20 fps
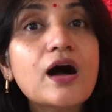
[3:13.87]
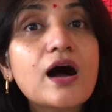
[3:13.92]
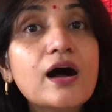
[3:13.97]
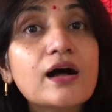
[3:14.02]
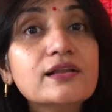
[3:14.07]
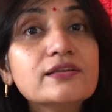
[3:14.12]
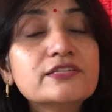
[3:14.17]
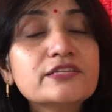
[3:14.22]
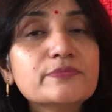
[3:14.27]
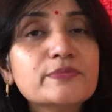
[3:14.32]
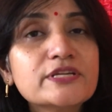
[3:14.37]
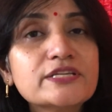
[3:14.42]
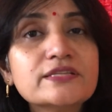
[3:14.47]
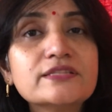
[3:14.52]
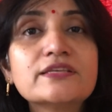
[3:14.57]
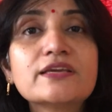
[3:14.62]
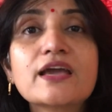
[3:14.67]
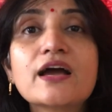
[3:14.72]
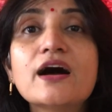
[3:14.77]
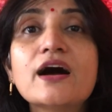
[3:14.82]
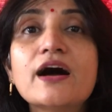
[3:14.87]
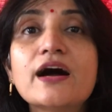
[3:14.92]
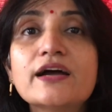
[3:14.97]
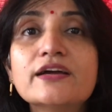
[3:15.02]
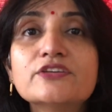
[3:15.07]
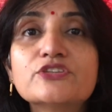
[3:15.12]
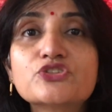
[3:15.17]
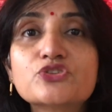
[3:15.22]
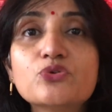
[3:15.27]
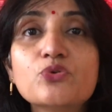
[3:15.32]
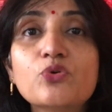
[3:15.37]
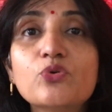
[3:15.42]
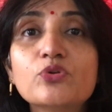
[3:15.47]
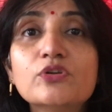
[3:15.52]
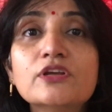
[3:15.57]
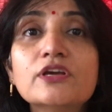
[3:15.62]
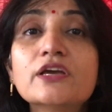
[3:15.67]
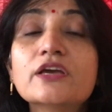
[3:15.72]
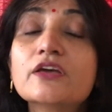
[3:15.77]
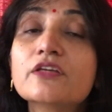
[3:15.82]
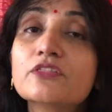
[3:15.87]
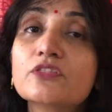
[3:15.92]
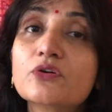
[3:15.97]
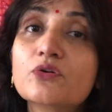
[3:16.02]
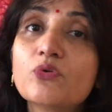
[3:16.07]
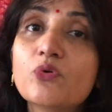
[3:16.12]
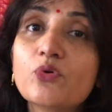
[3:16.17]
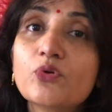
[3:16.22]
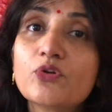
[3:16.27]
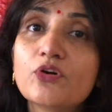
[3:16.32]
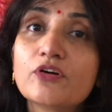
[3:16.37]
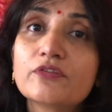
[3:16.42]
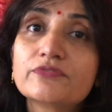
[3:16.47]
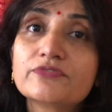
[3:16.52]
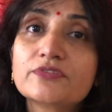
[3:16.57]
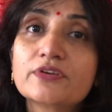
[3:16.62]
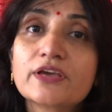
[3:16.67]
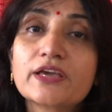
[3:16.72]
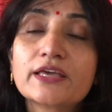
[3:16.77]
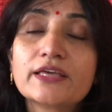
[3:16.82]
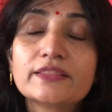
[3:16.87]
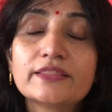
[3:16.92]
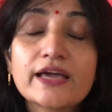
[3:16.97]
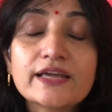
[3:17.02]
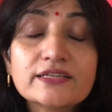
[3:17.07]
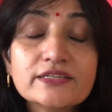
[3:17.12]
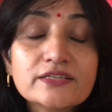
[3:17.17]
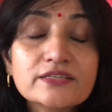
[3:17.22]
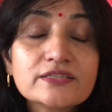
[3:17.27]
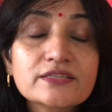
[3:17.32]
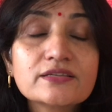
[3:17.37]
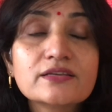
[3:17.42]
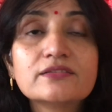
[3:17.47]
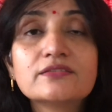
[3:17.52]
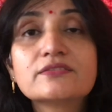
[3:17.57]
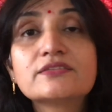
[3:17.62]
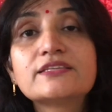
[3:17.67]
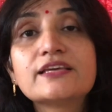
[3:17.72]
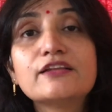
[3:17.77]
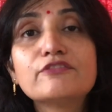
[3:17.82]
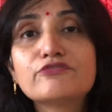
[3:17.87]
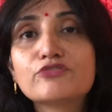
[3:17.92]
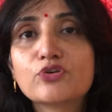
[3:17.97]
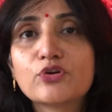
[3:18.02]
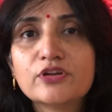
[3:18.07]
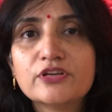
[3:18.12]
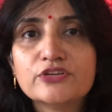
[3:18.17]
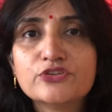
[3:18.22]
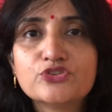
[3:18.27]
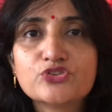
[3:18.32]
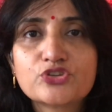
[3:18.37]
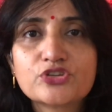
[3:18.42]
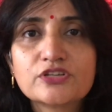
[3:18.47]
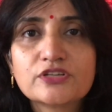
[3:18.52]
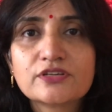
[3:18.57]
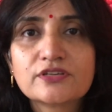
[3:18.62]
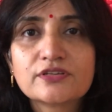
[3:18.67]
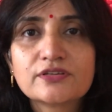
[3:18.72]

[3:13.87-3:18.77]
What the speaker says: ultimate and the highest goal, the goal of that is self-knowledge.